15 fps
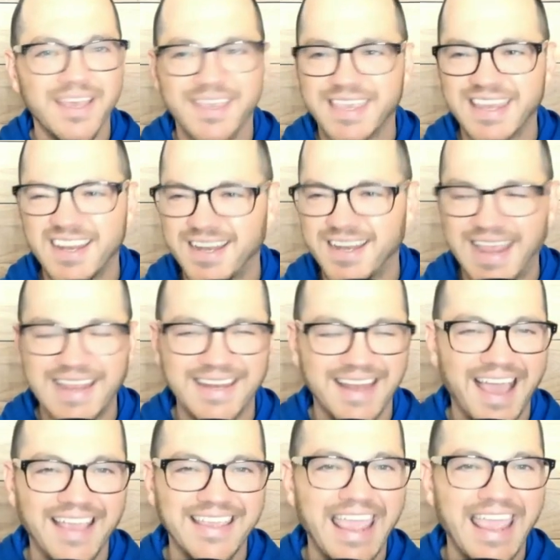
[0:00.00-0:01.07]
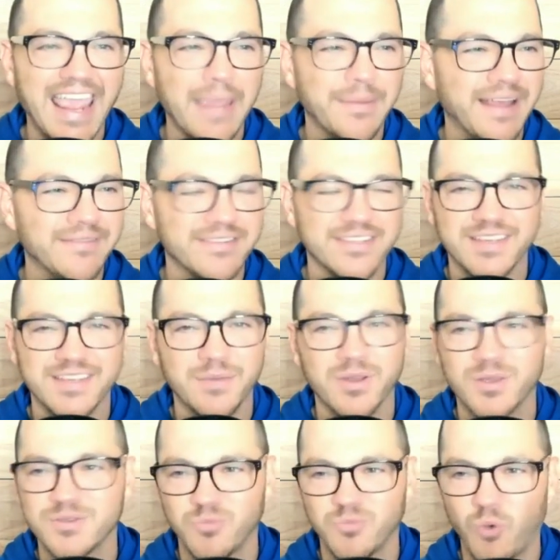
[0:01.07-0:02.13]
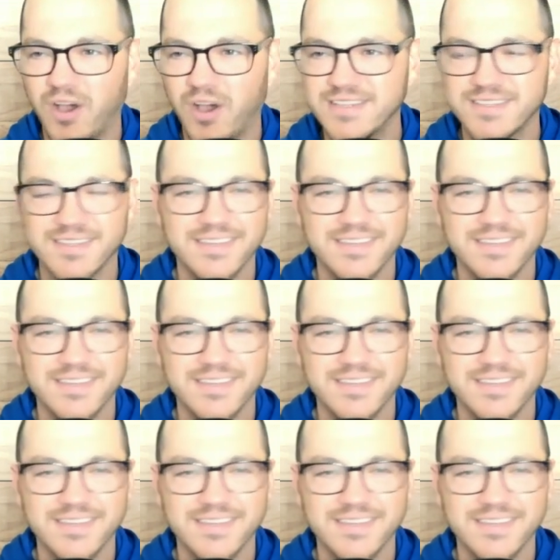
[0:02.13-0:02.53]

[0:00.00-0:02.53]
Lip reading: getting an 8-9 game and having to see one of those ones